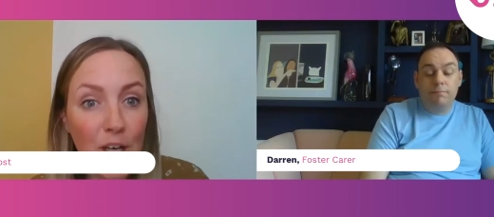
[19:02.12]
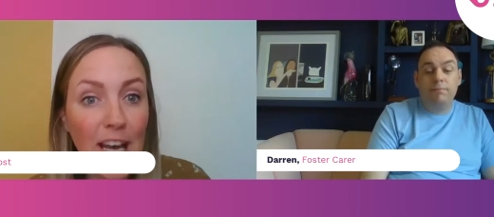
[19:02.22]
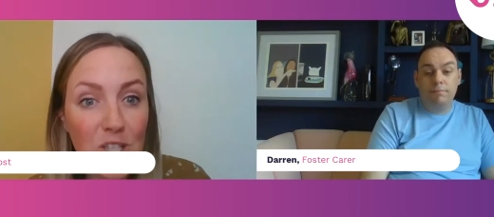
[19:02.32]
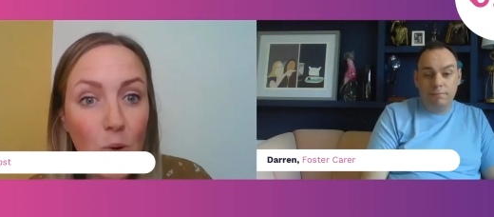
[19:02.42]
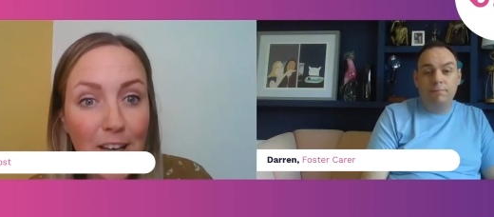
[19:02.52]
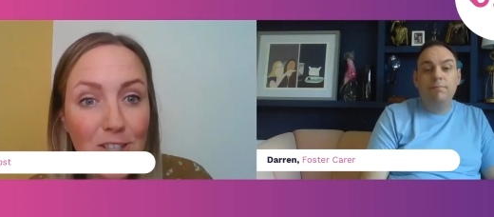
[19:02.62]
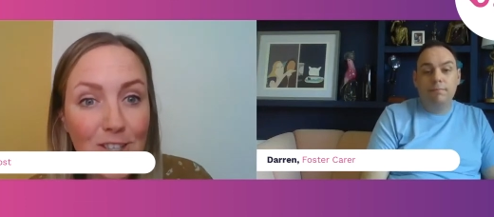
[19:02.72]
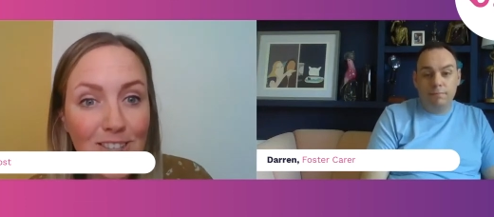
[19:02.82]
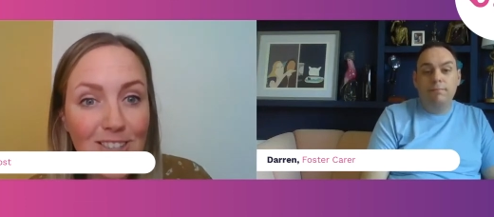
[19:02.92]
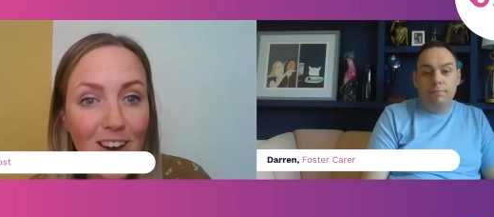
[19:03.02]
Speaker 1: where you mm-hmm. can ask
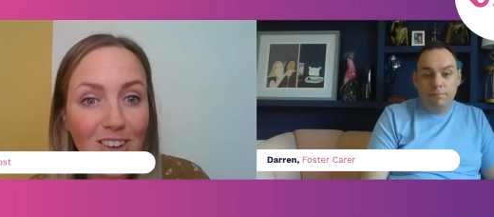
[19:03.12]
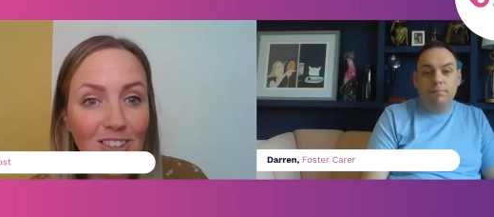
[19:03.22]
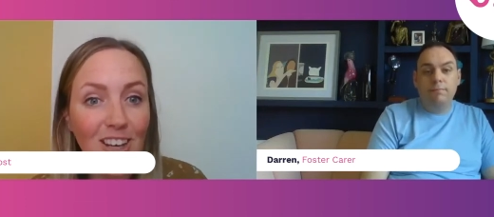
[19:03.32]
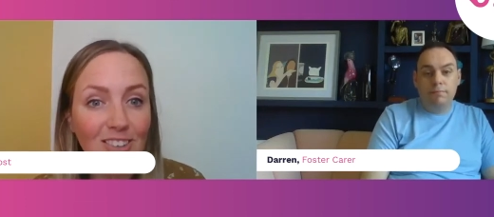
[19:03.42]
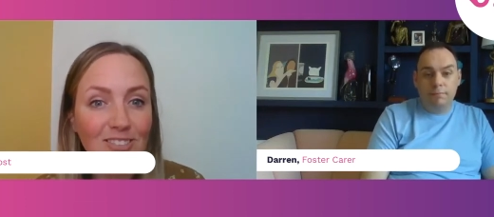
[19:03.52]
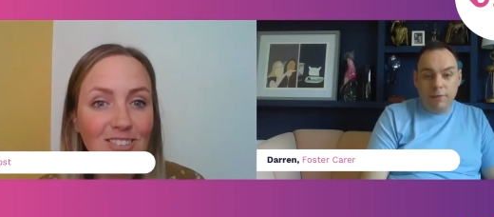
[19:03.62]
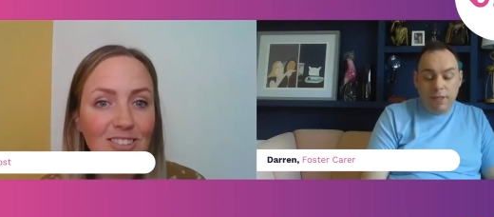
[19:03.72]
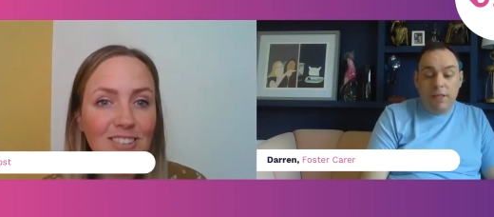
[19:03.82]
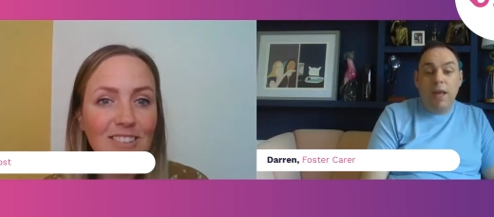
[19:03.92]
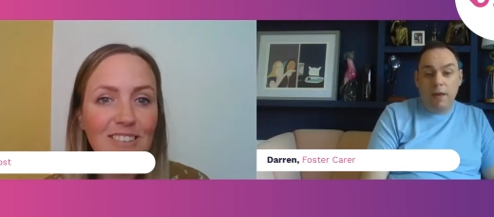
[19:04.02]
questions, can't you?
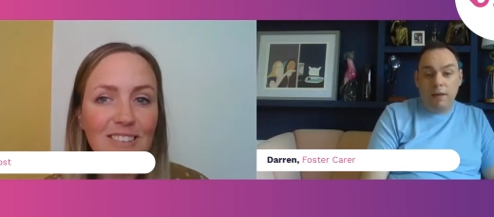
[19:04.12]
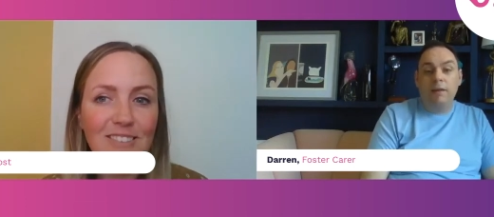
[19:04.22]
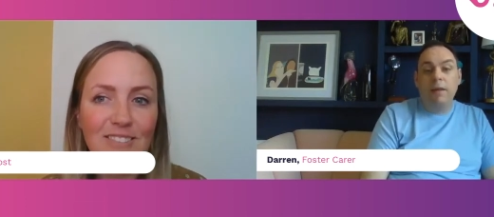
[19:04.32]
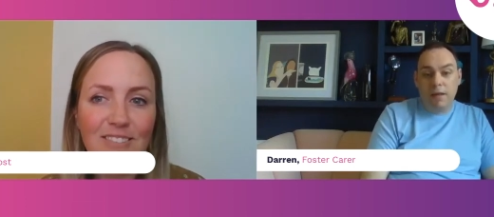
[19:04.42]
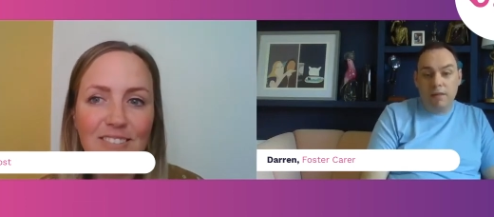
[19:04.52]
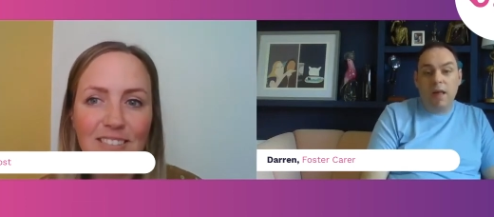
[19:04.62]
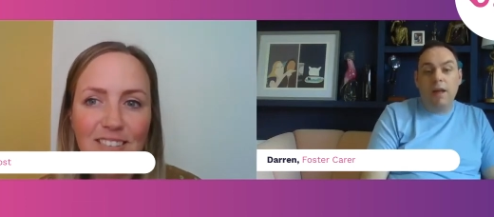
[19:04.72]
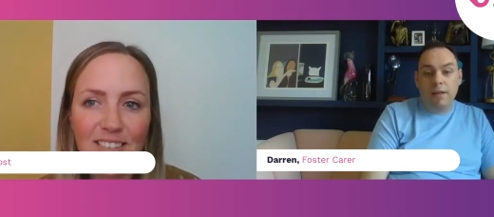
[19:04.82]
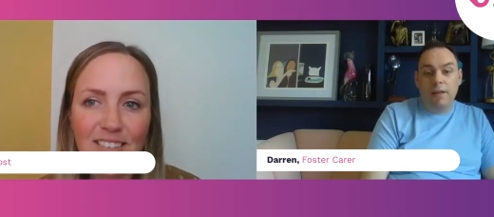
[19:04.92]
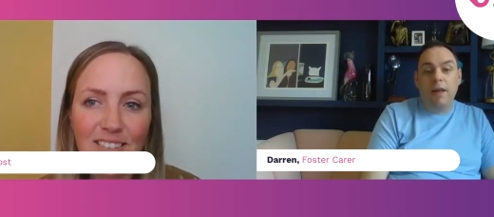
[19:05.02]
Speaker 2: Yeah,
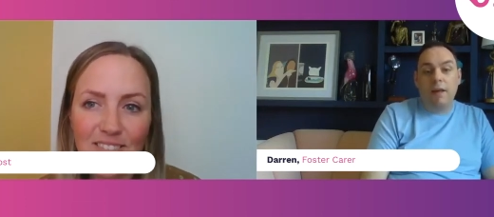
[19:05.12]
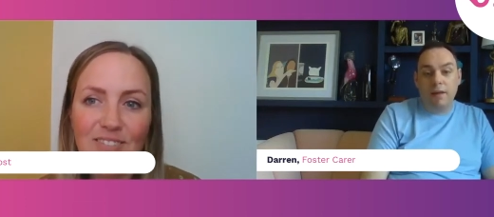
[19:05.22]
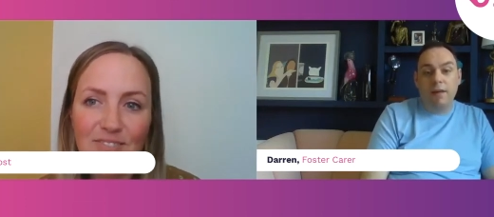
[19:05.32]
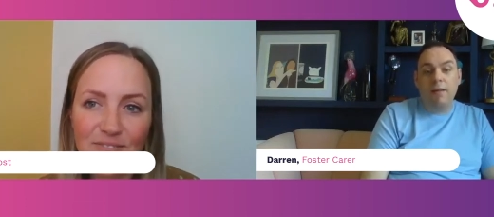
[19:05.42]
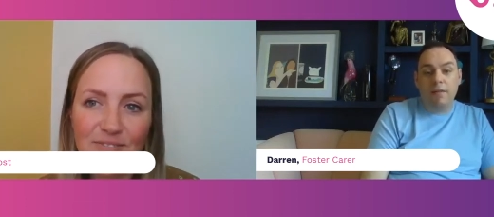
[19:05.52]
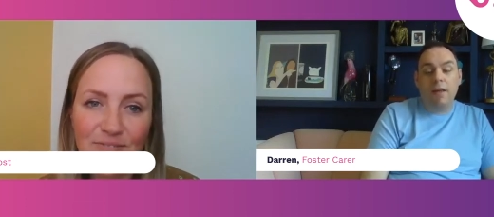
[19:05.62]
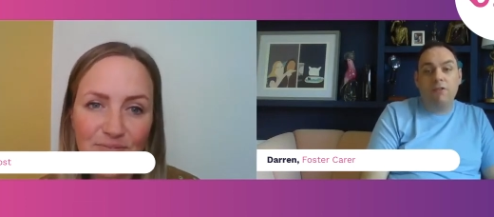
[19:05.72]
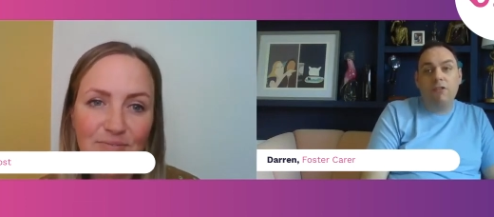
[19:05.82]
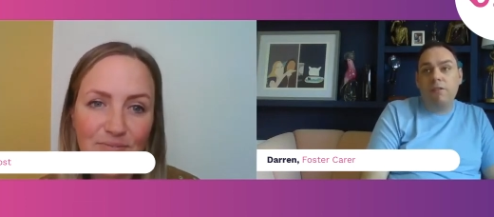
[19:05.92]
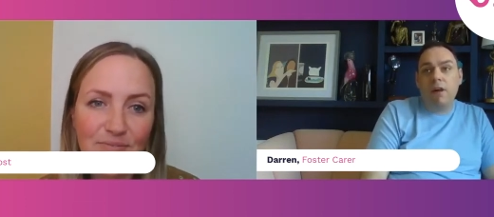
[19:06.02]
Exactly that.
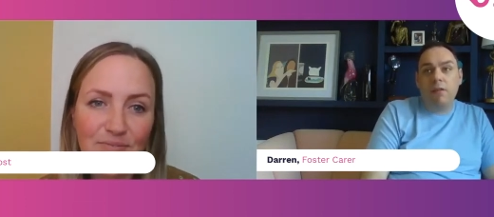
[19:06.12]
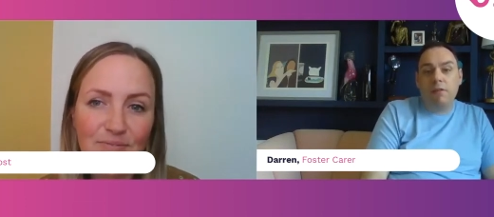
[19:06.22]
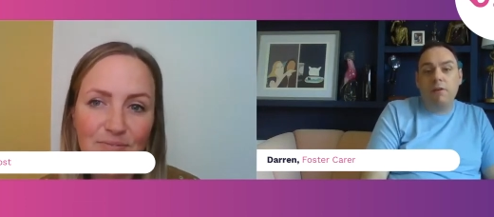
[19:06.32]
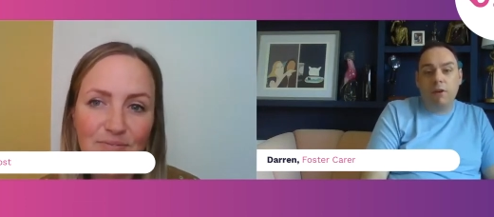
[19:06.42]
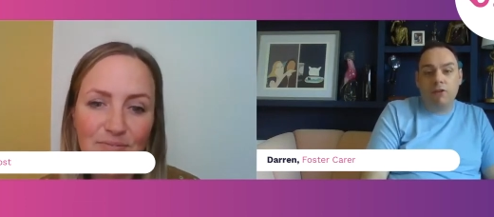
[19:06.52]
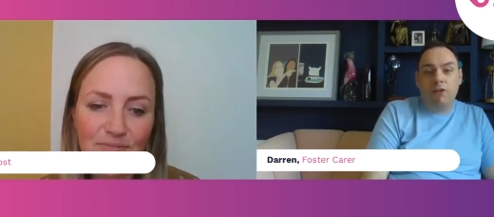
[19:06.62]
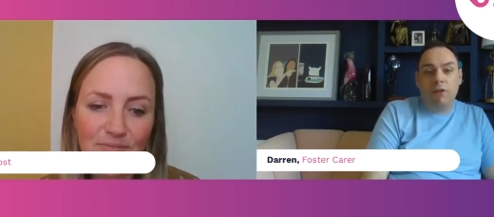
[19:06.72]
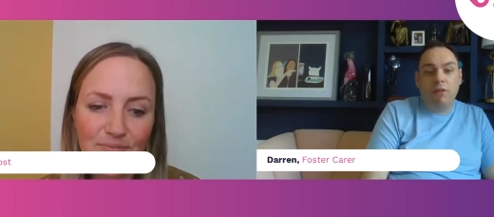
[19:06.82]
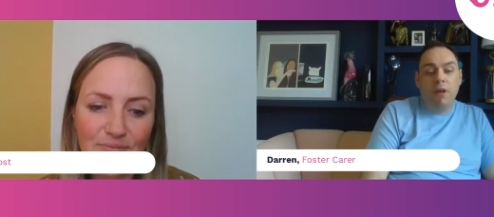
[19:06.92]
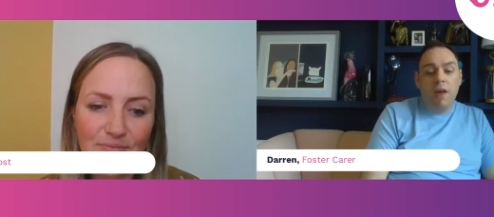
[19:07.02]
Exact. Just ask the
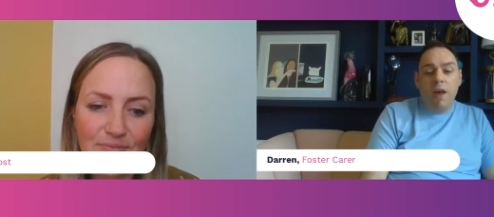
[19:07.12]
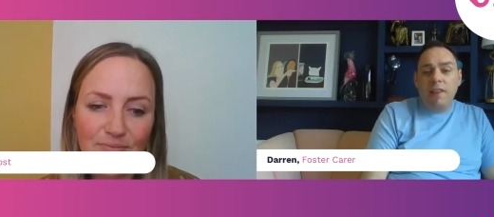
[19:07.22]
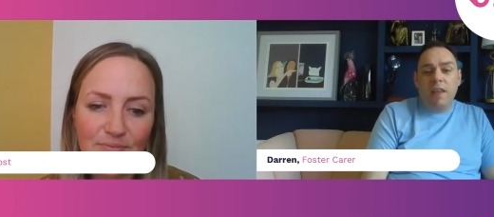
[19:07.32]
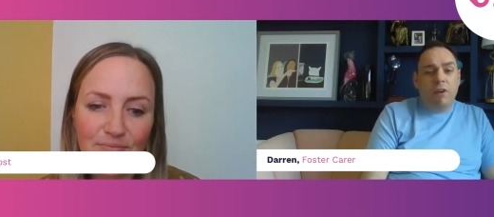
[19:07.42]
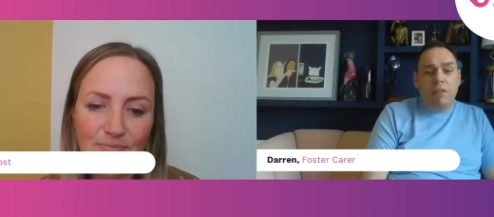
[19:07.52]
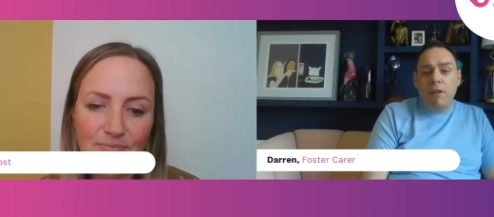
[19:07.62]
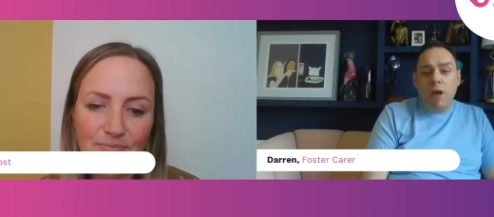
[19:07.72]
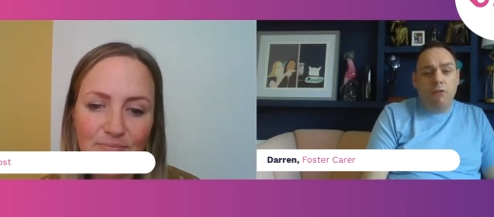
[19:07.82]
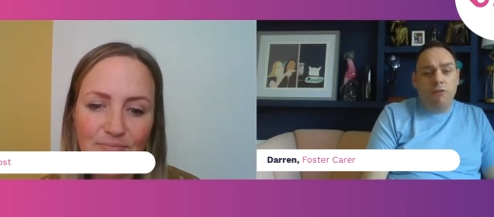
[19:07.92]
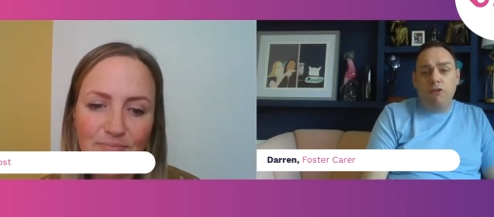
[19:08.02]
questions, and there is
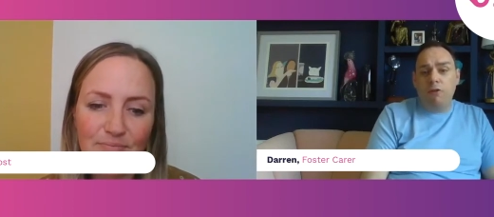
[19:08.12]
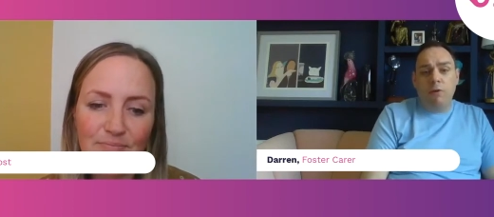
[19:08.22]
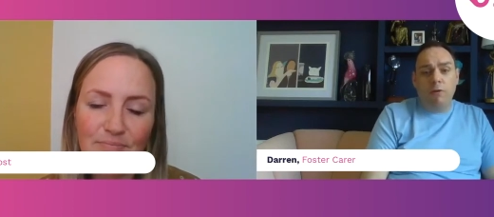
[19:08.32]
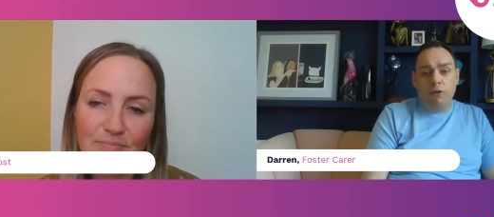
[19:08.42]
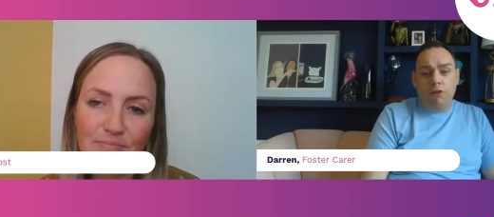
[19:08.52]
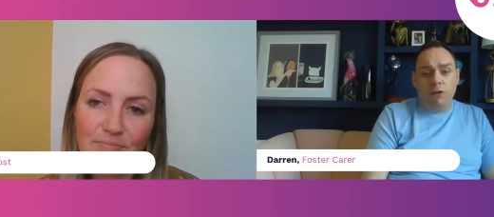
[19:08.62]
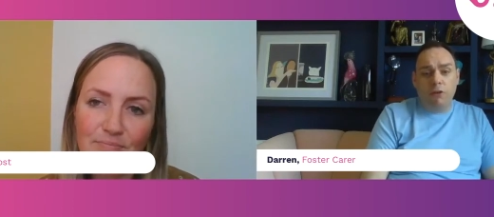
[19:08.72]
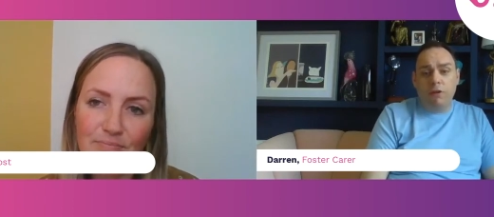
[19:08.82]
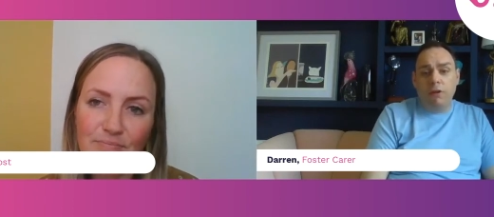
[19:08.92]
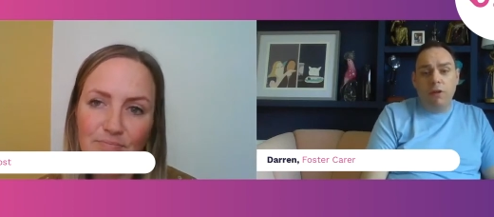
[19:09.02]
no stupid
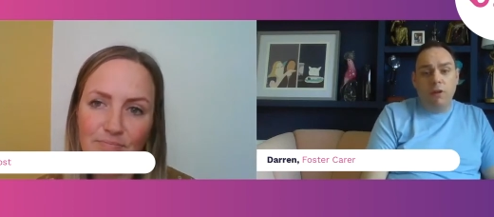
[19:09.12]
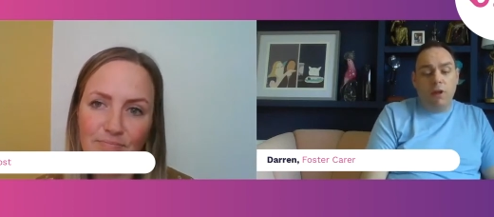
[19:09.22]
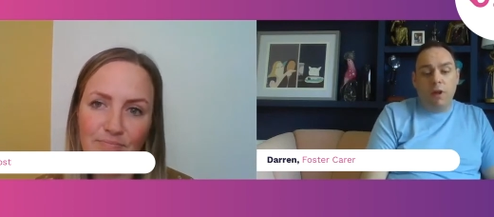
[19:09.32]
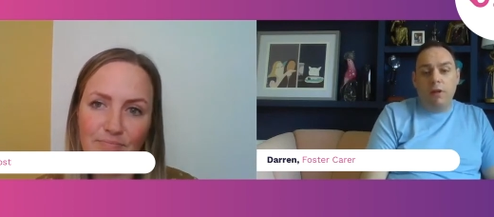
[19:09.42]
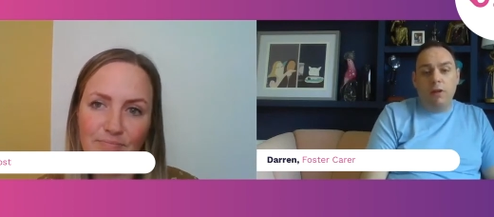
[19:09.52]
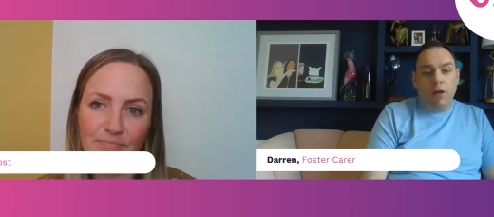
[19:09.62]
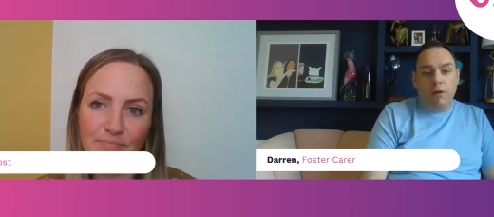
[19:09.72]
question. You uh,